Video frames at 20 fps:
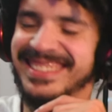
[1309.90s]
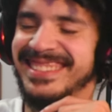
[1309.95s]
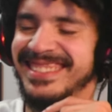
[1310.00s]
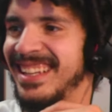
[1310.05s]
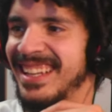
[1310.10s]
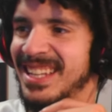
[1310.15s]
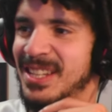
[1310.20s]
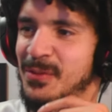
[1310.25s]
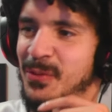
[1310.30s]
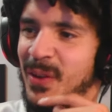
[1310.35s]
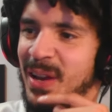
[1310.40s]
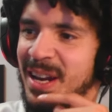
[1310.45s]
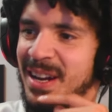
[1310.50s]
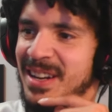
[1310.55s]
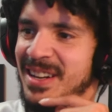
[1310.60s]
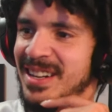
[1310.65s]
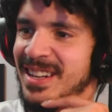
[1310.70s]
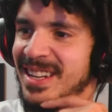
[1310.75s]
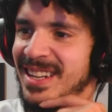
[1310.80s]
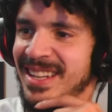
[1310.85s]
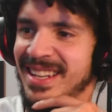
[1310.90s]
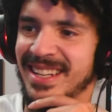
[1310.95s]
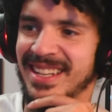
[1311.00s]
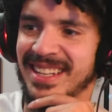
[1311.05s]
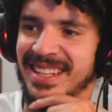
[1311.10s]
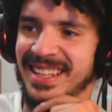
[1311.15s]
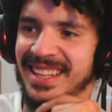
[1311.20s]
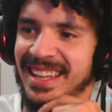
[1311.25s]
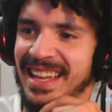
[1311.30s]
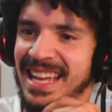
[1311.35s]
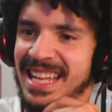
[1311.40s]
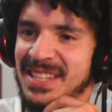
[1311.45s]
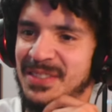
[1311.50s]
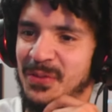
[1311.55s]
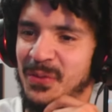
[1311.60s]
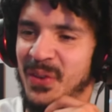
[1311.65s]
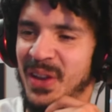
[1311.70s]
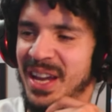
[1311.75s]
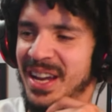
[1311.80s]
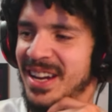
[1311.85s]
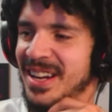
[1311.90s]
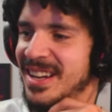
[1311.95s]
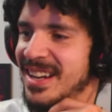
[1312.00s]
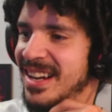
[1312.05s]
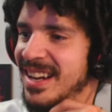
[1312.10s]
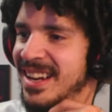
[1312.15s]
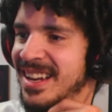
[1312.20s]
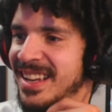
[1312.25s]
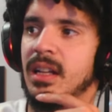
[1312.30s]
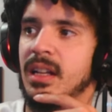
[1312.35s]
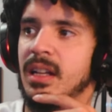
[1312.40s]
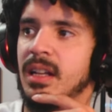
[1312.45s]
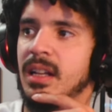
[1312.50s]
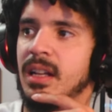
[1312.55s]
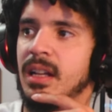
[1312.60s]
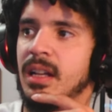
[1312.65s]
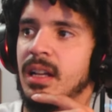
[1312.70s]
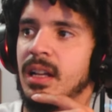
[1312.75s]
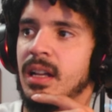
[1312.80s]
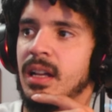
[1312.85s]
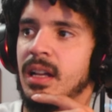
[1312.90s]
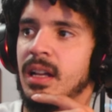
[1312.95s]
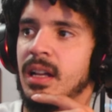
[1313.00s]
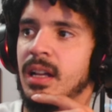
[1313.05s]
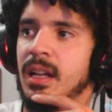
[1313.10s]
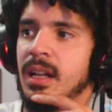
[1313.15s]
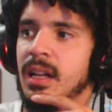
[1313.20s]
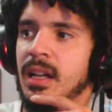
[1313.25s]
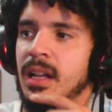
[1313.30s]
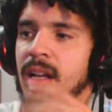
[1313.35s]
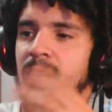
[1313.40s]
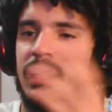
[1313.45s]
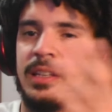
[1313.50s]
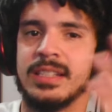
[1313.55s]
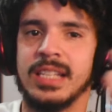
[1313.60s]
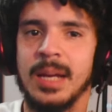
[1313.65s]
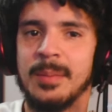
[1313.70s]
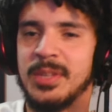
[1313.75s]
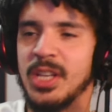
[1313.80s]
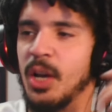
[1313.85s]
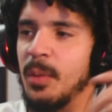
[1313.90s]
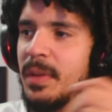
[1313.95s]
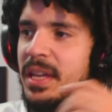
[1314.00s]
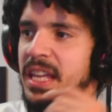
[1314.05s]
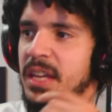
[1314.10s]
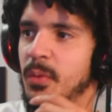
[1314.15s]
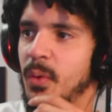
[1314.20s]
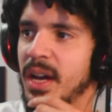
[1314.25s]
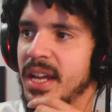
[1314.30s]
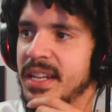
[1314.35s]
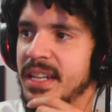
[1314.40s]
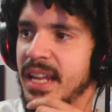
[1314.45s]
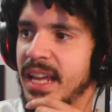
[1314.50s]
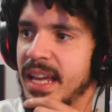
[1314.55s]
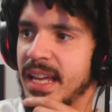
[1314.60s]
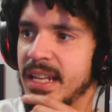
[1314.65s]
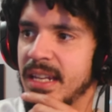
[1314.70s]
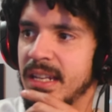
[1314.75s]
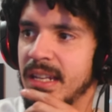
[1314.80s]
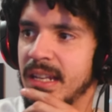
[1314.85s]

That's fair. Something told me he wasn't dead.